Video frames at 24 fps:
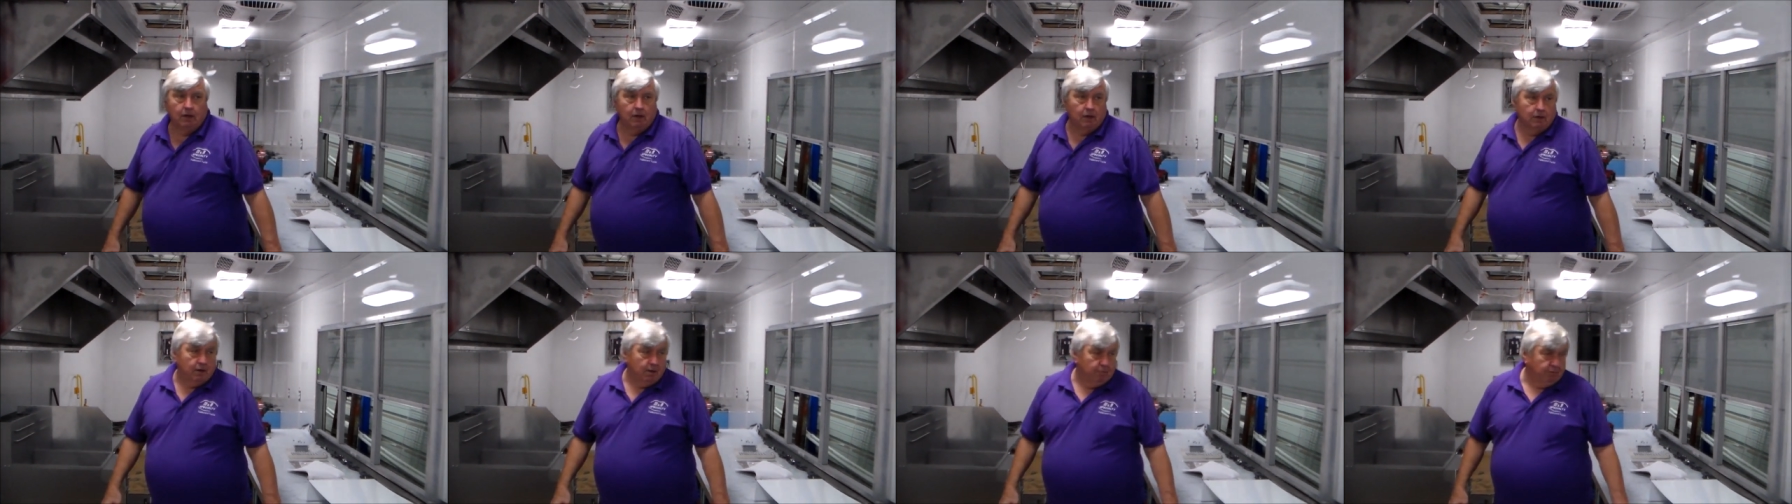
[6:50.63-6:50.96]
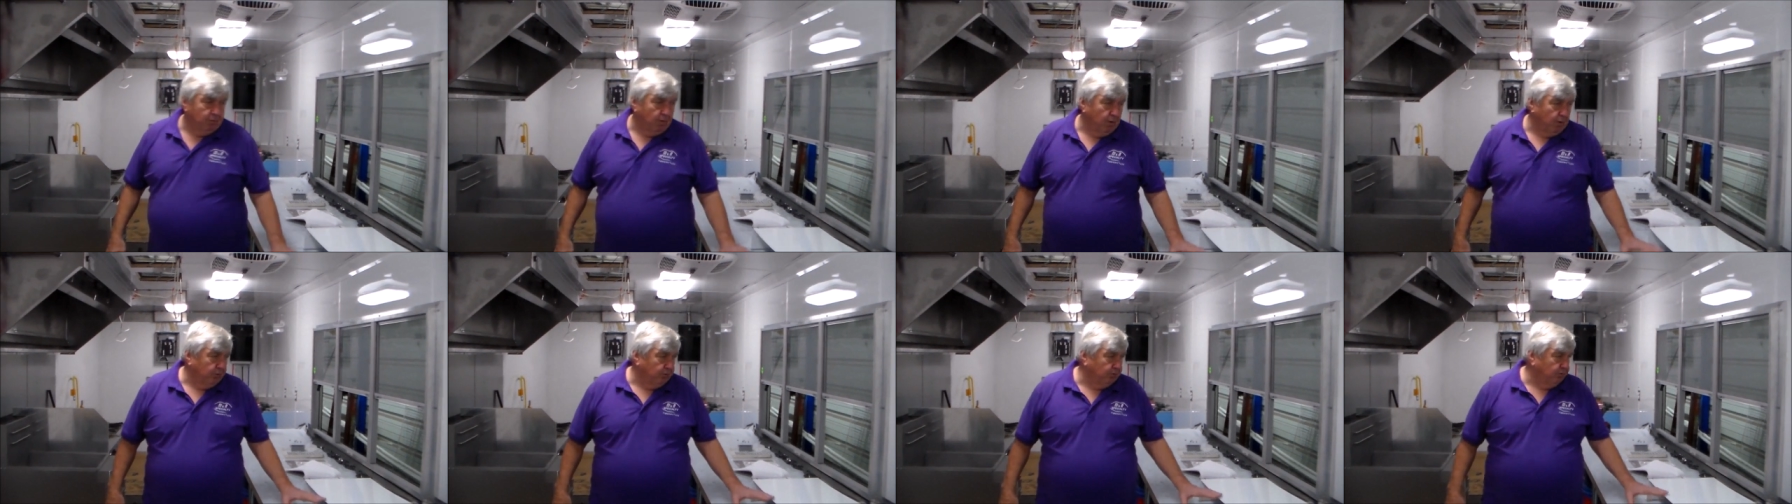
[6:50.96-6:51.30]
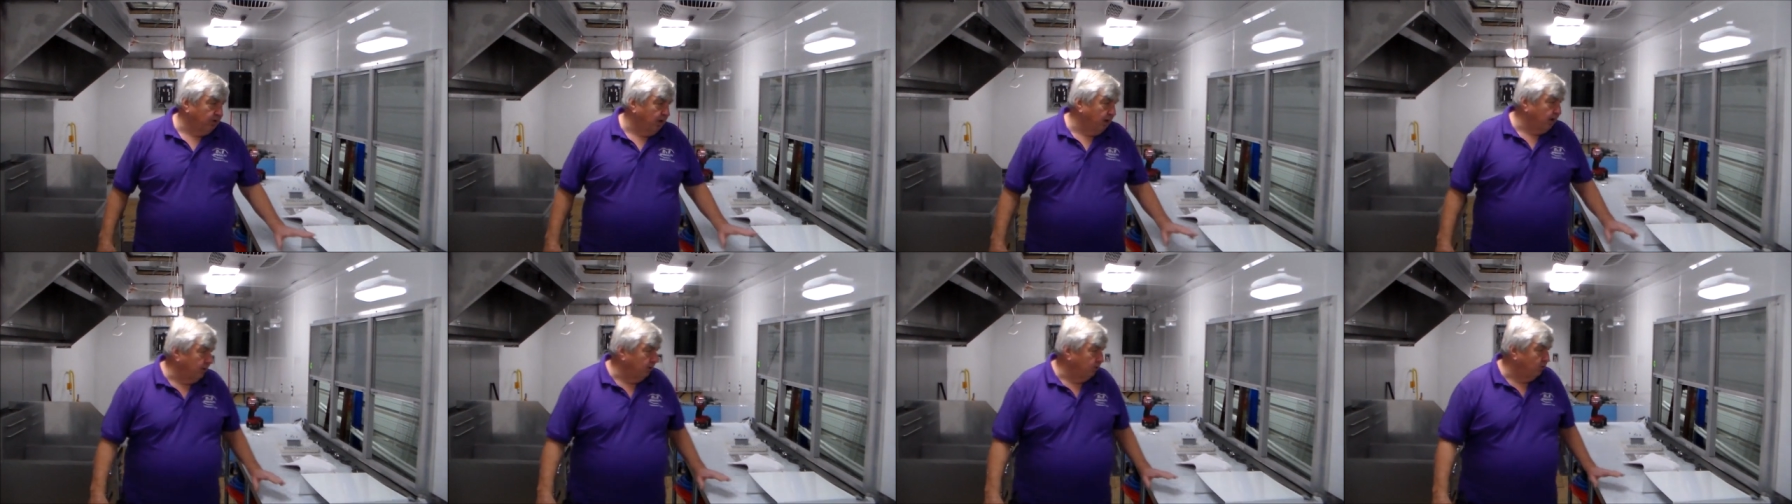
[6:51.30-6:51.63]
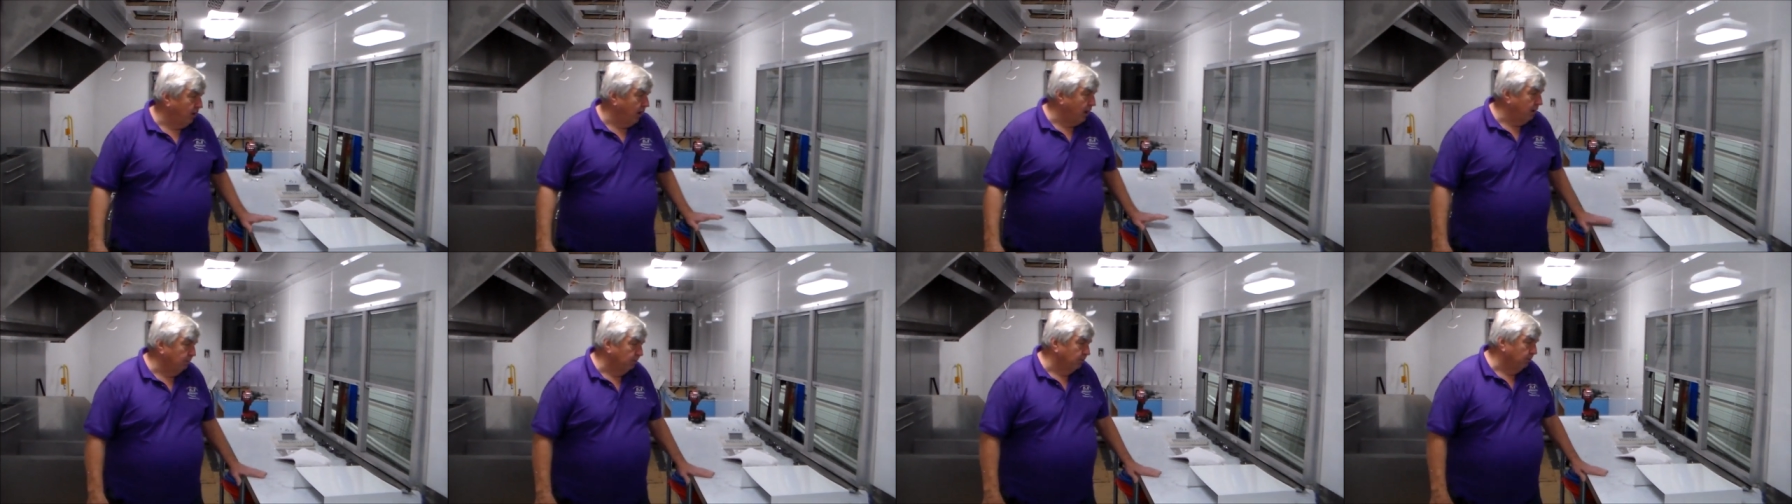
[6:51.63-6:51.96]
And they've already setting
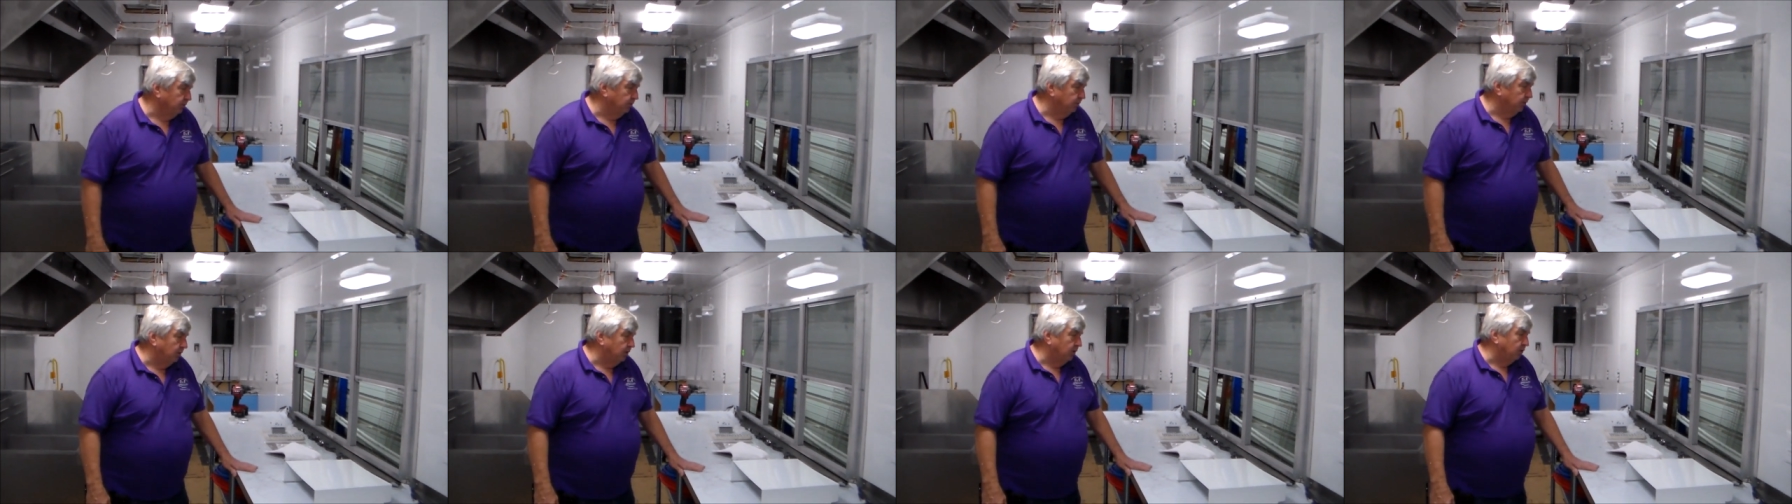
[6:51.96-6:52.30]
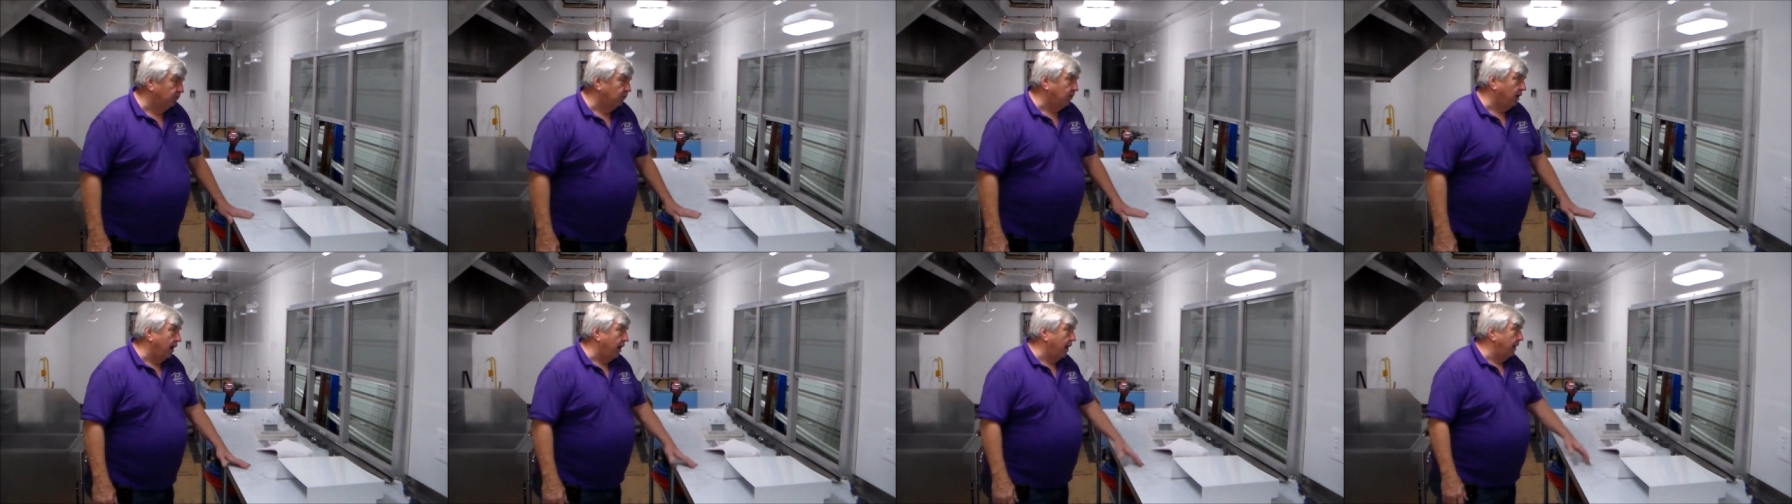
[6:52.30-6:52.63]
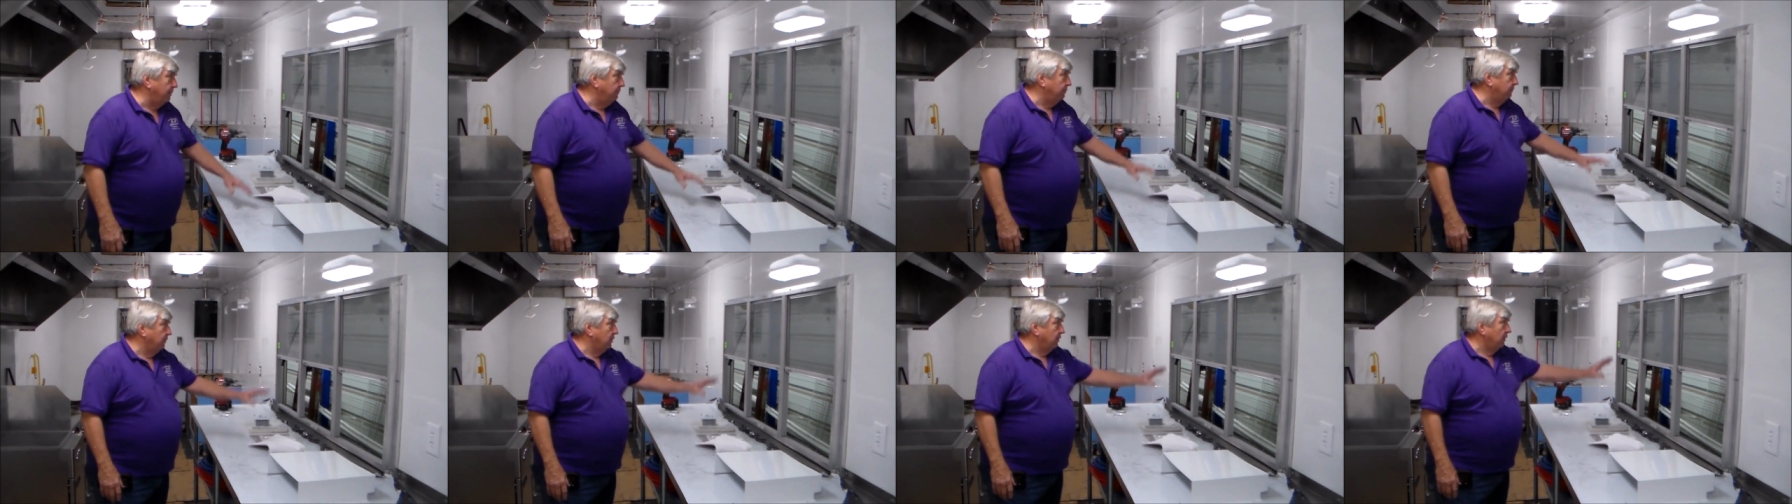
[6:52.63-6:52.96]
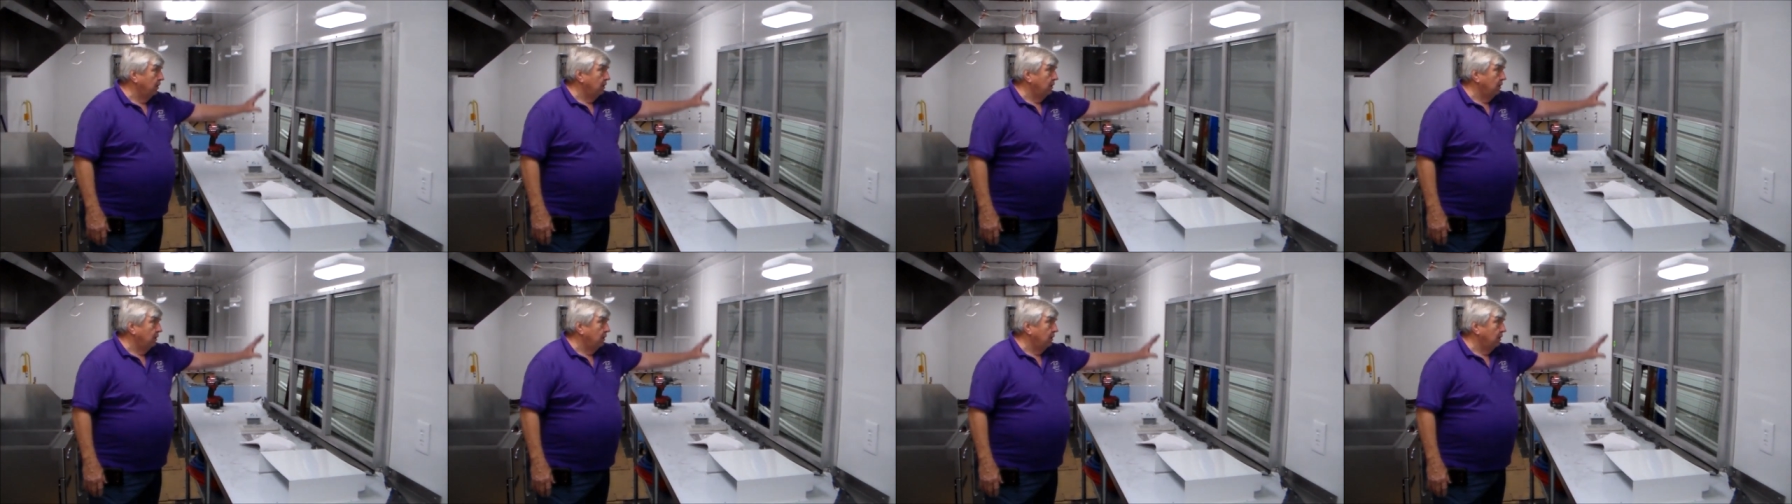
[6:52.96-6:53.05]
tables at this time.